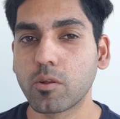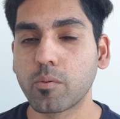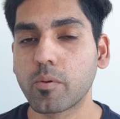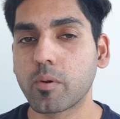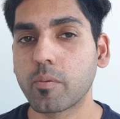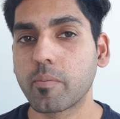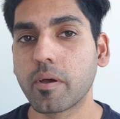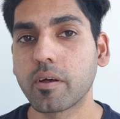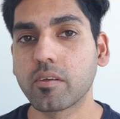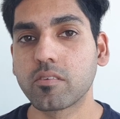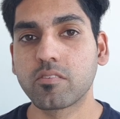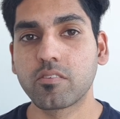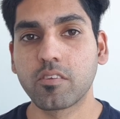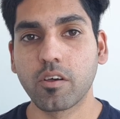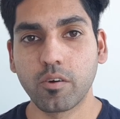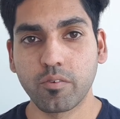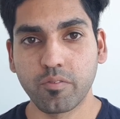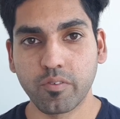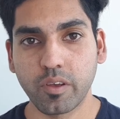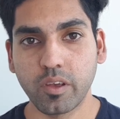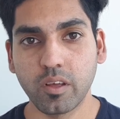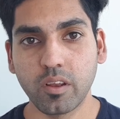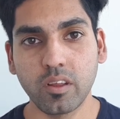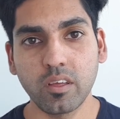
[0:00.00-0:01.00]
bit about self
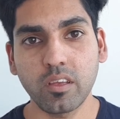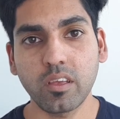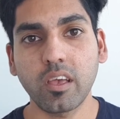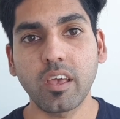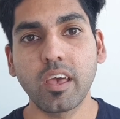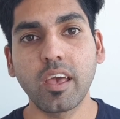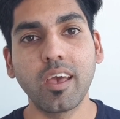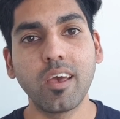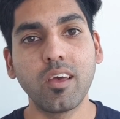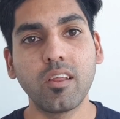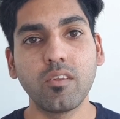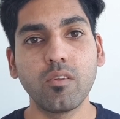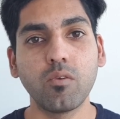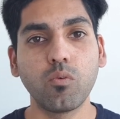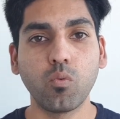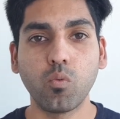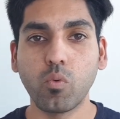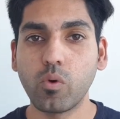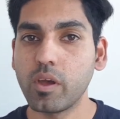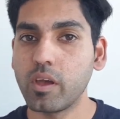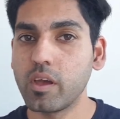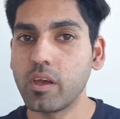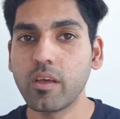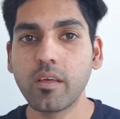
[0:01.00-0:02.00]
healing and
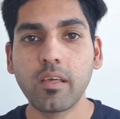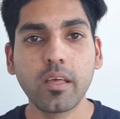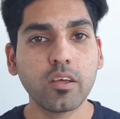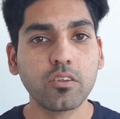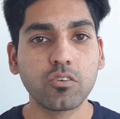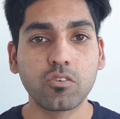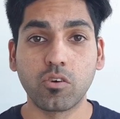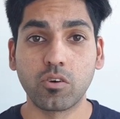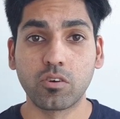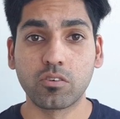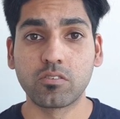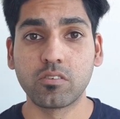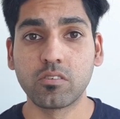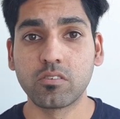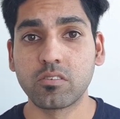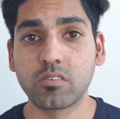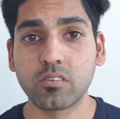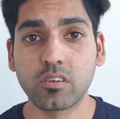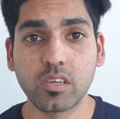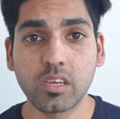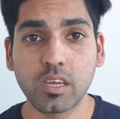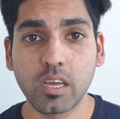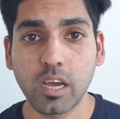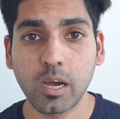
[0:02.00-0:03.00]
where
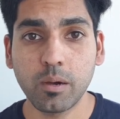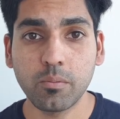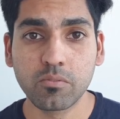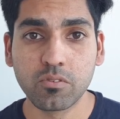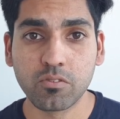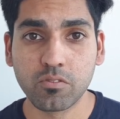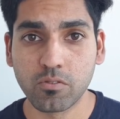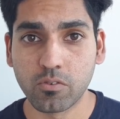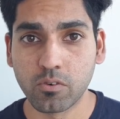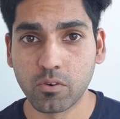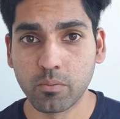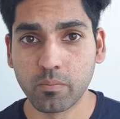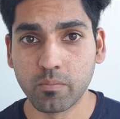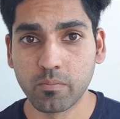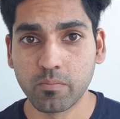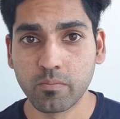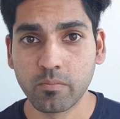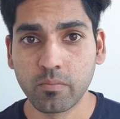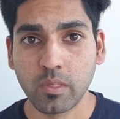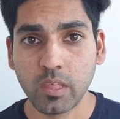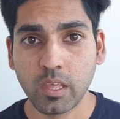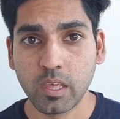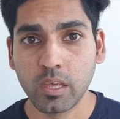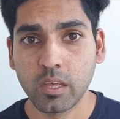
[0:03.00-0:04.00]
toxicity comes from.
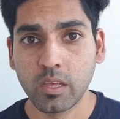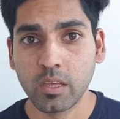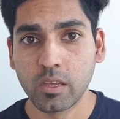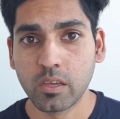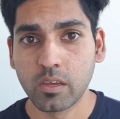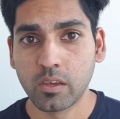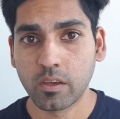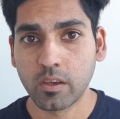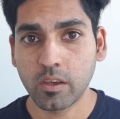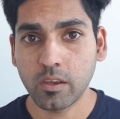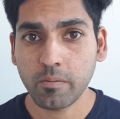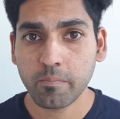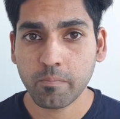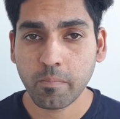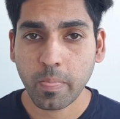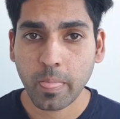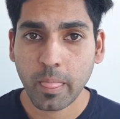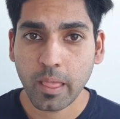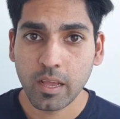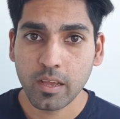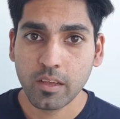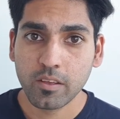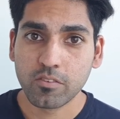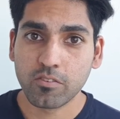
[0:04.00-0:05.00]
Okay,
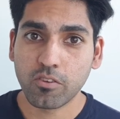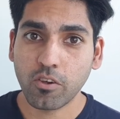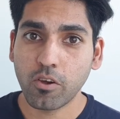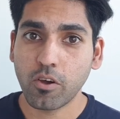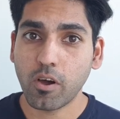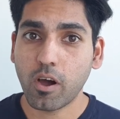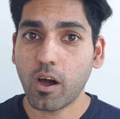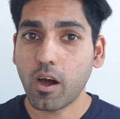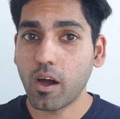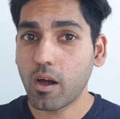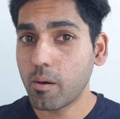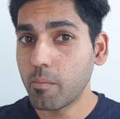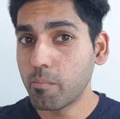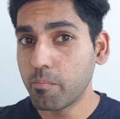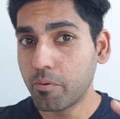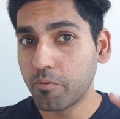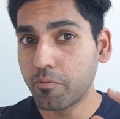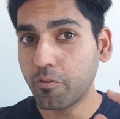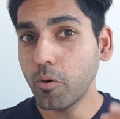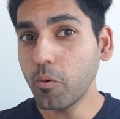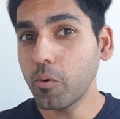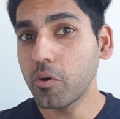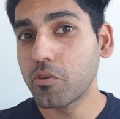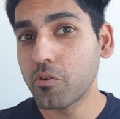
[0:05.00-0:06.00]
so
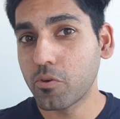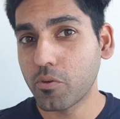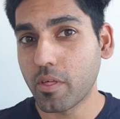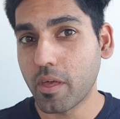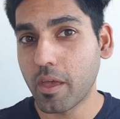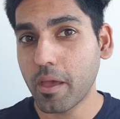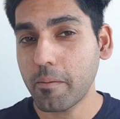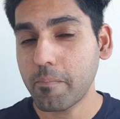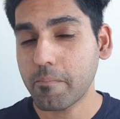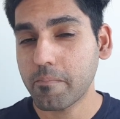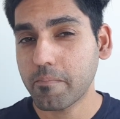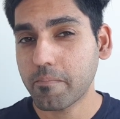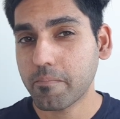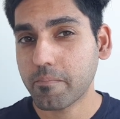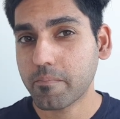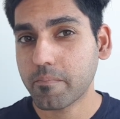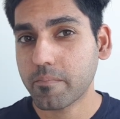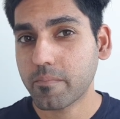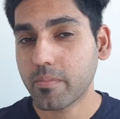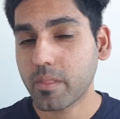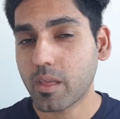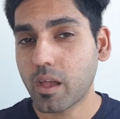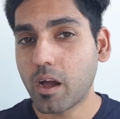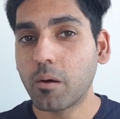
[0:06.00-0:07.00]
before we do that,
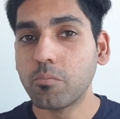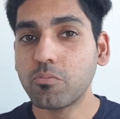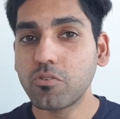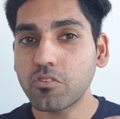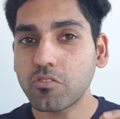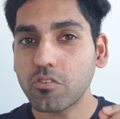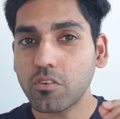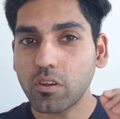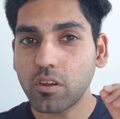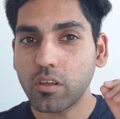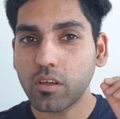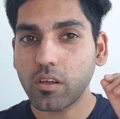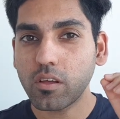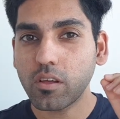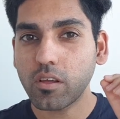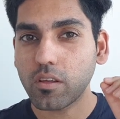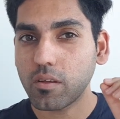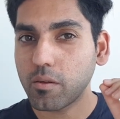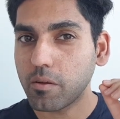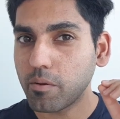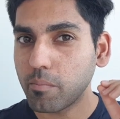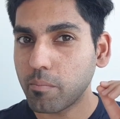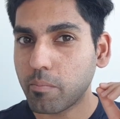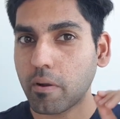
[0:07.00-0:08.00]
I'm just going to
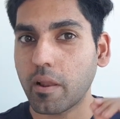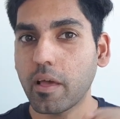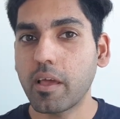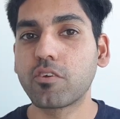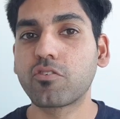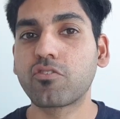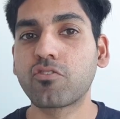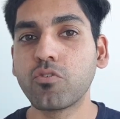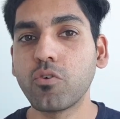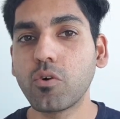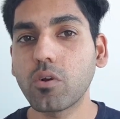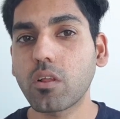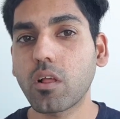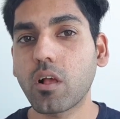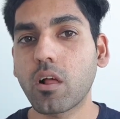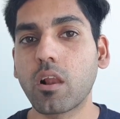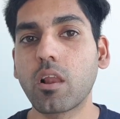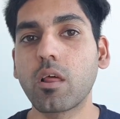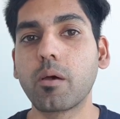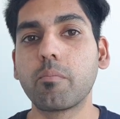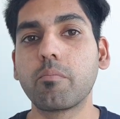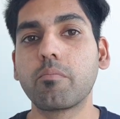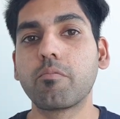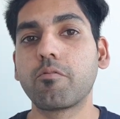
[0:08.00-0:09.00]
play a short
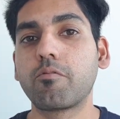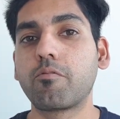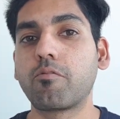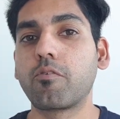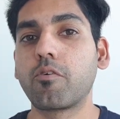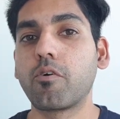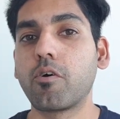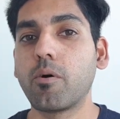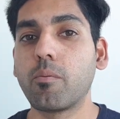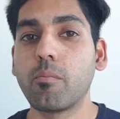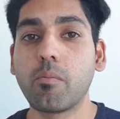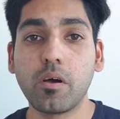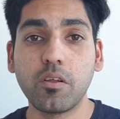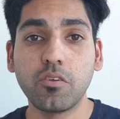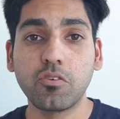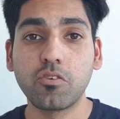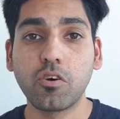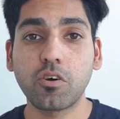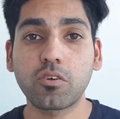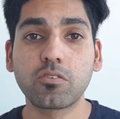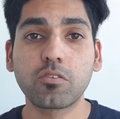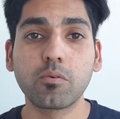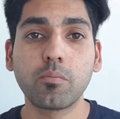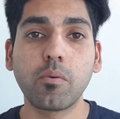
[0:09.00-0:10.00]
clip from
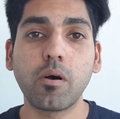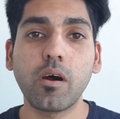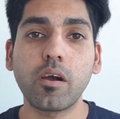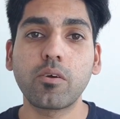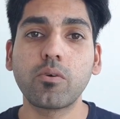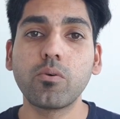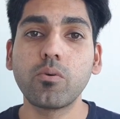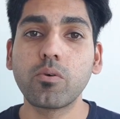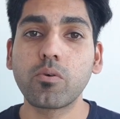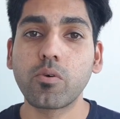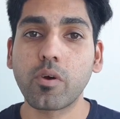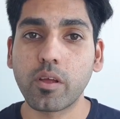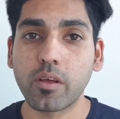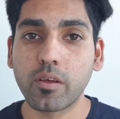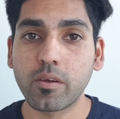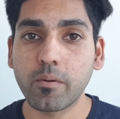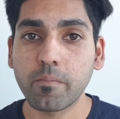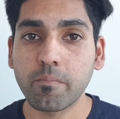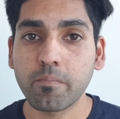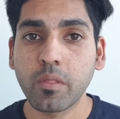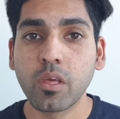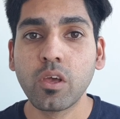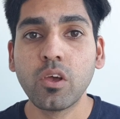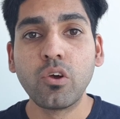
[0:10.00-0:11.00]
Dr. Michael Greger,
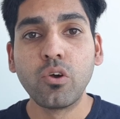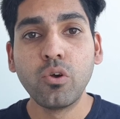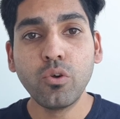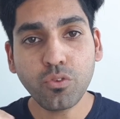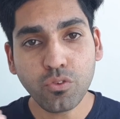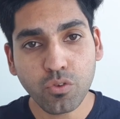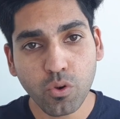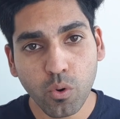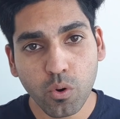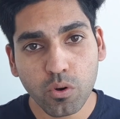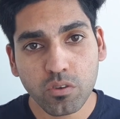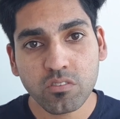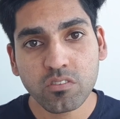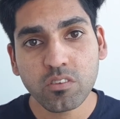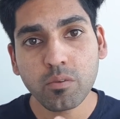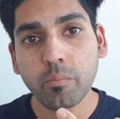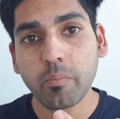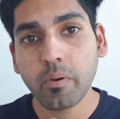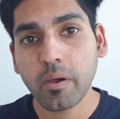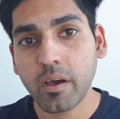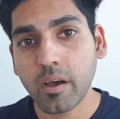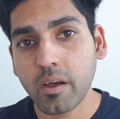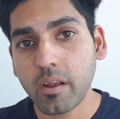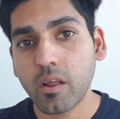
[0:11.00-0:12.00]
who talks
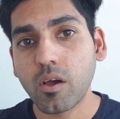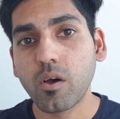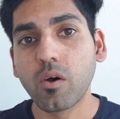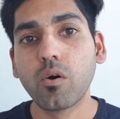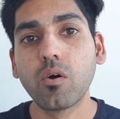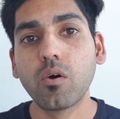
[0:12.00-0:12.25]
about